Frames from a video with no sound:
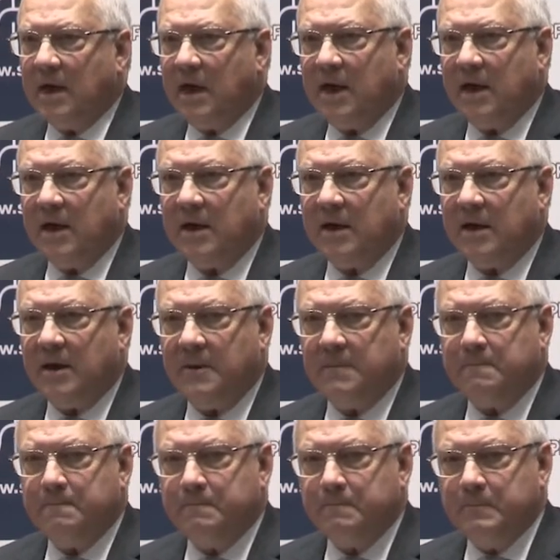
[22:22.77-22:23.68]

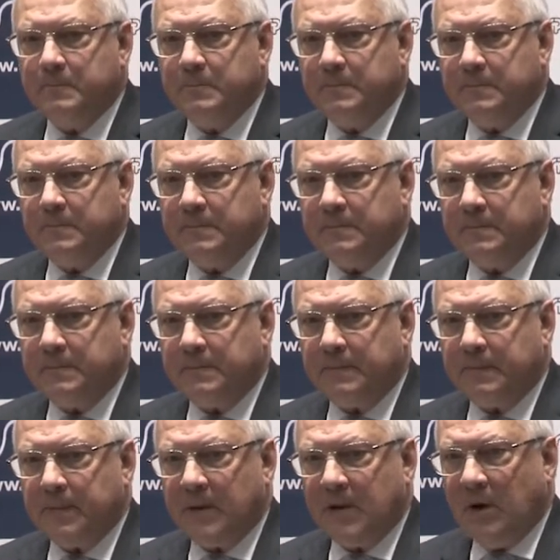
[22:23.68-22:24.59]
a
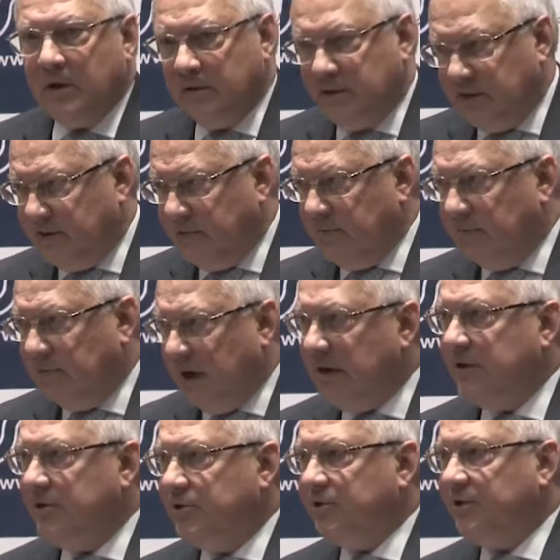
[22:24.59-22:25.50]

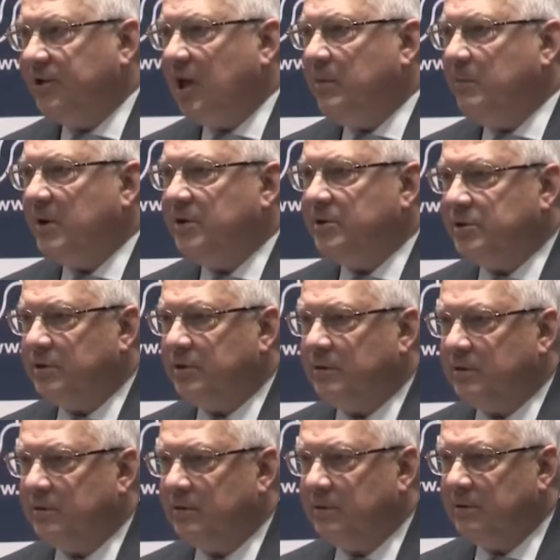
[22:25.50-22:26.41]
religious
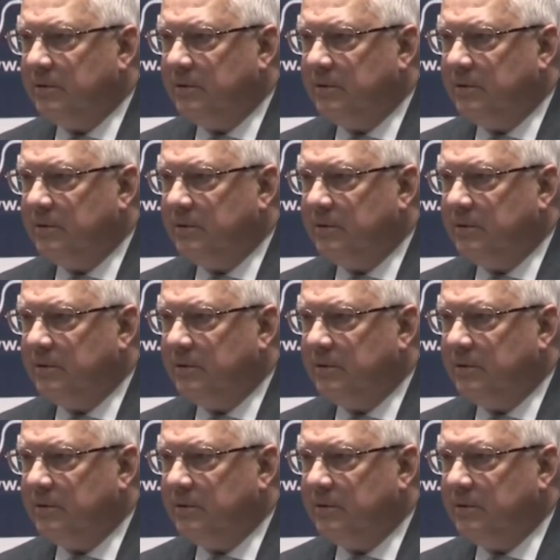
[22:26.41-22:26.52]
dimension.